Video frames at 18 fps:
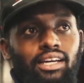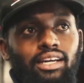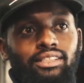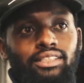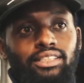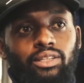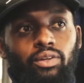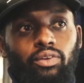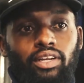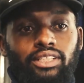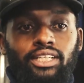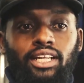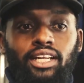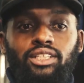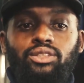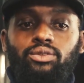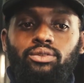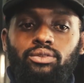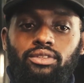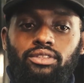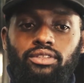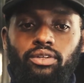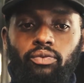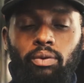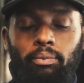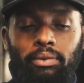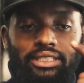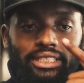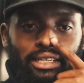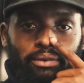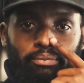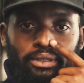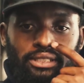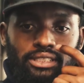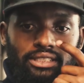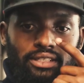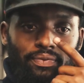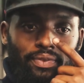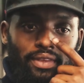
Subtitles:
As slowly escalate to the women's segment.